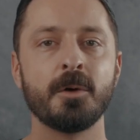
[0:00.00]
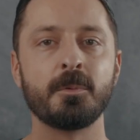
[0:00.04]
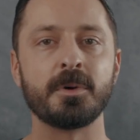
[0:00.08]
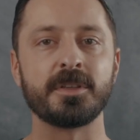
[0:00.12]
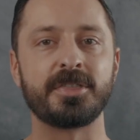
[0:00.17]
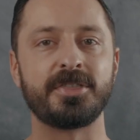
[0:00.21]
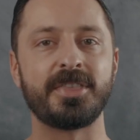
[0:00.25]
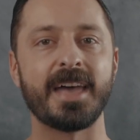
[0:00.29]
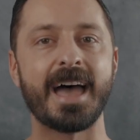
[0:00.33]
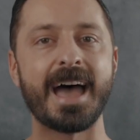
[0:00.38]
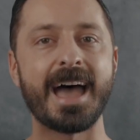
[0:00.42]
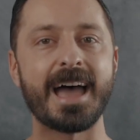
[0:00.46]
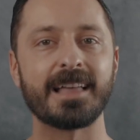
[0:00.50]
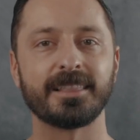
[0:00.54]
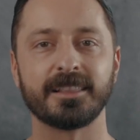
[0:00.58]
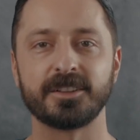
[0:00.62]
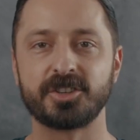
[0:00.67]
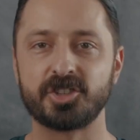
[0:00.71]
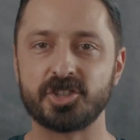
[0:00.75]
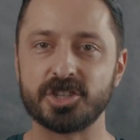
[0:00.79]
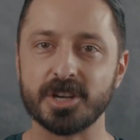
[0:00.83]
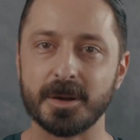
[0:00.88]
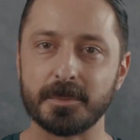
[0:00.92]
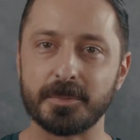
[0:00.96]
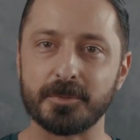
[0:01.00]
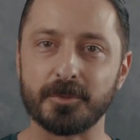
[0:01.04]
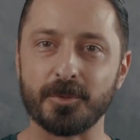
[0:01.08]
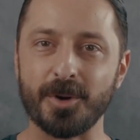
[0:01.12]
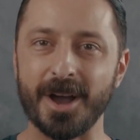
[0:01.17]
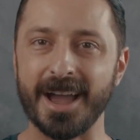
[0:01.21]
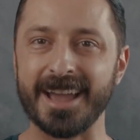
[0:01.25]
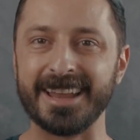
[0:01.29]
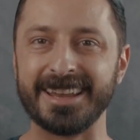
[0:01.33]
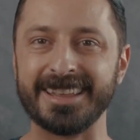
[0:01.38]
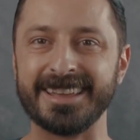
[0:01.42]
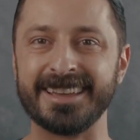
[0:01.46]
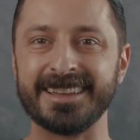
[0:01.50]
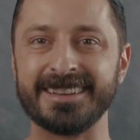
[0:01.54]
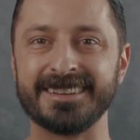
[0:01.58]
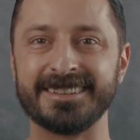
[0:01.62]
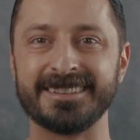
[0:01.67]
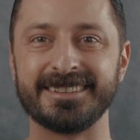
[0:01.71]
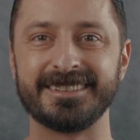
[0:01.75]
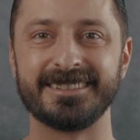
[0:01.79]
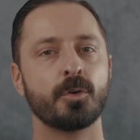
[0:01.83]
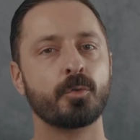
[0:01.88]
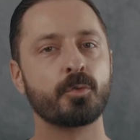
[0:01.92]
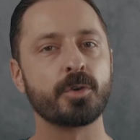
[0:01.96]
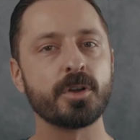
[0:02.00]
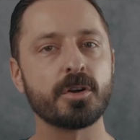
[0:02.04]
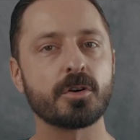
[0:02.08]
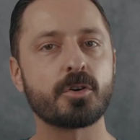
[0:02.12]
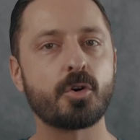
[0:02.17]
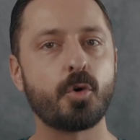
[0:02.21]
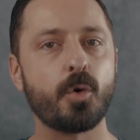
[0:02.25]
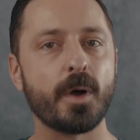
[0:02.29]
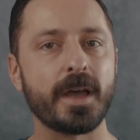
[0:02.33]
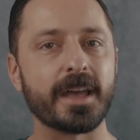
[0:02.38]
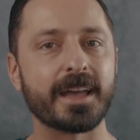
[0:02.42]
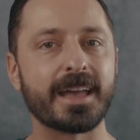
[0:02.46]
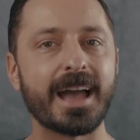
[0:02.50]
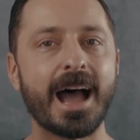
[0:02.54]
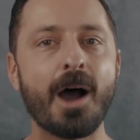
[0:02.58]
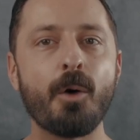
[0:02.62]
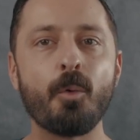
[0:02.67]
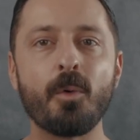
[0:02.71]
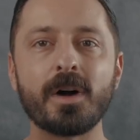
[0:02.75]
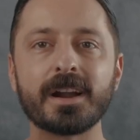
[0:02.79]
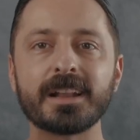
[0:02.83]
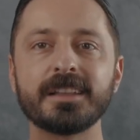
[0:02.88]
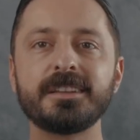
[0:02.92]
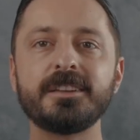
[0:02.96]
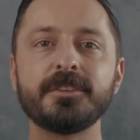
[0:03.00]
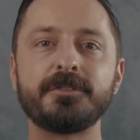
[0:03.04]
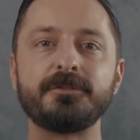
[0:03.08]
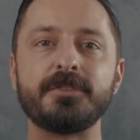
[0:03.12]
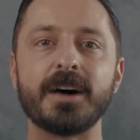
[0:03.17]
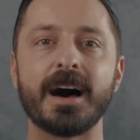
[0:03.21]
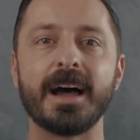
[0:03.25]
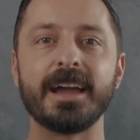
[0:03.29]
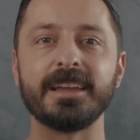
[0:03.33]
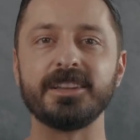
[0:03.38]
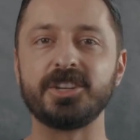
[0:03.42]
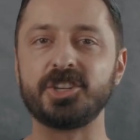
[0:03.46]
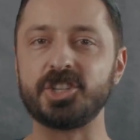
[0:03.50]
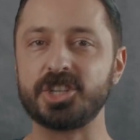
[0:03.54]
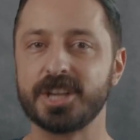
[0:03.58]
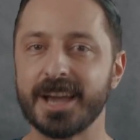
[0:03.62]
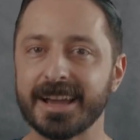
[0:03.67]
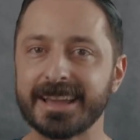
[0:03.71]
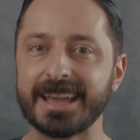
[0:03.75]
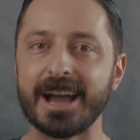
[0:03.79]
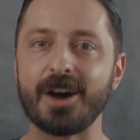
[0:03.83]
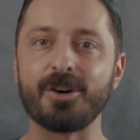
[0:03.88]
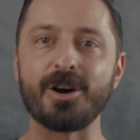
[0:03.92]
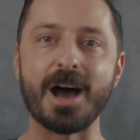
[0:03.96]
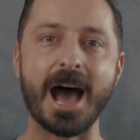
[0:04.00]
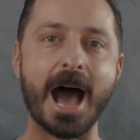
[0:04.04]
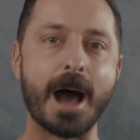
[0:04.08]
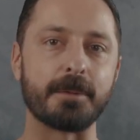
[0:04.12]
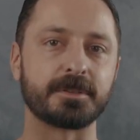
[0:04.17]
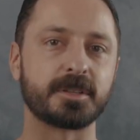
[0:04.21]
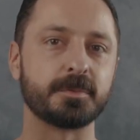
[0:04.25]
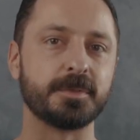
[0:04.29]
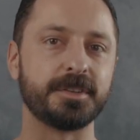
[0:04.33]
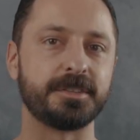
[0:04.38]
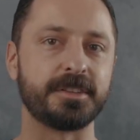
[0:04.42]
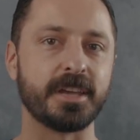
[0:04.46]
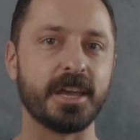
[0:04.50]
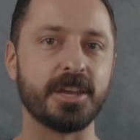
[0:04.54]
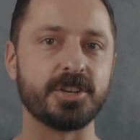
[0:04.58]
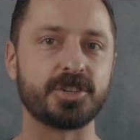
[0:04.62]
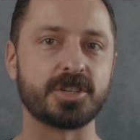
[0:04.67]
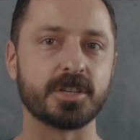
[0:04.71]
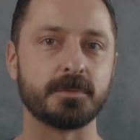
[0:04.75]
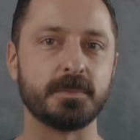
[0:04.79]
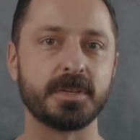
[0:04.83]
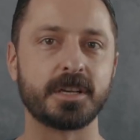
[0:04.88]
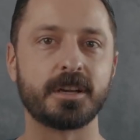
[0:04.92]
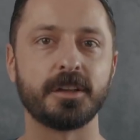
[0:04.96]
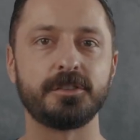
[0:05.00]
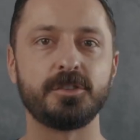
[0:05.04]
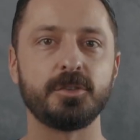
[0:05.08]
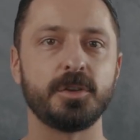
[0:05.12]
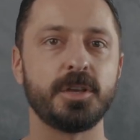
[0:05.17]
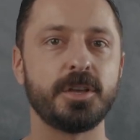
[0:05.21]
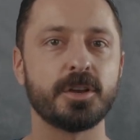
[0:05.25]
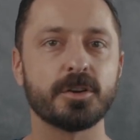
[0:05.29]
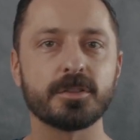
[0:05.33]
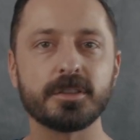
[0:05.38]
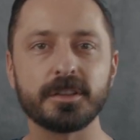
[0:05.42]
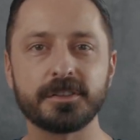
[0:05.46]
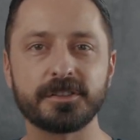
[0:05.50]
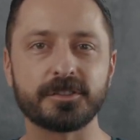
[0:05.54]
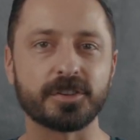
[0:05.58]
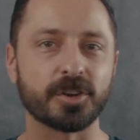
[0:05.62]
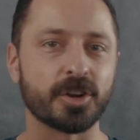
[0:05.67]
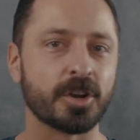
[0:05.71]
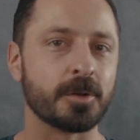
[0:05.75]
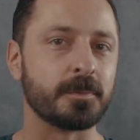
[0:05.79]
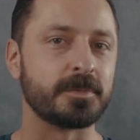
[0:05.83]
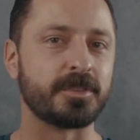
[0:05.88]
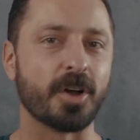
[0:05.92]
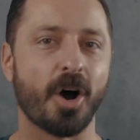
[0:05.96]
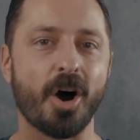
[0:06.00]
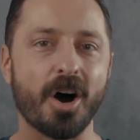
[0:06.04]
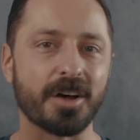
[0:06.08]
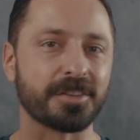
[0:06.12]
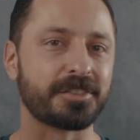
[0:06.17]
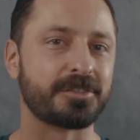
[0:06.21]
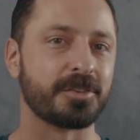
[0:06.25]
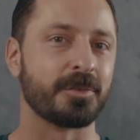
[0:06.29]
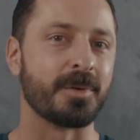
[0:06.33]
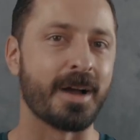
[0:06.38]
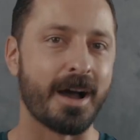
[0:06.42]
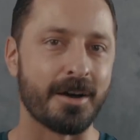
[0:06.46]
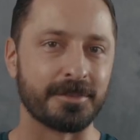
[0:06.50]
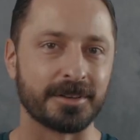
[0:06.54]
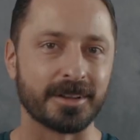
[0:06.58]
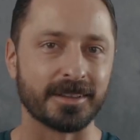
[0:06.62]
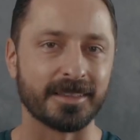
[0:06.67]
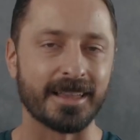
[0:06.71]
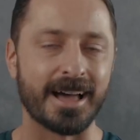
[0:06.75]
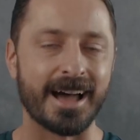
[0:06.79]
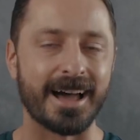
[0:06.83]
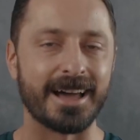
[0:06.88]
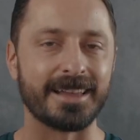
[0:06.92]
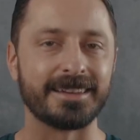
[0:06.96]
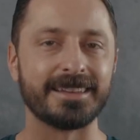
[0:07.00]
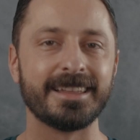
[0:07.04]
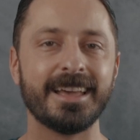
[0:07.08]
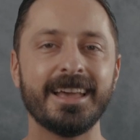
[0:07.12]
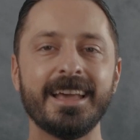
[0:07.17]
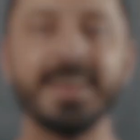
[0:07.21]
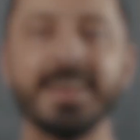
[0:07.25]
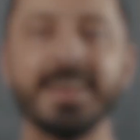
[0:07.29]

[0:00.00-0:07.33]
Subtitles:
With that, let's jump right in. Real quick, I want to define checkout optimization because you hear this term tossed around a lot.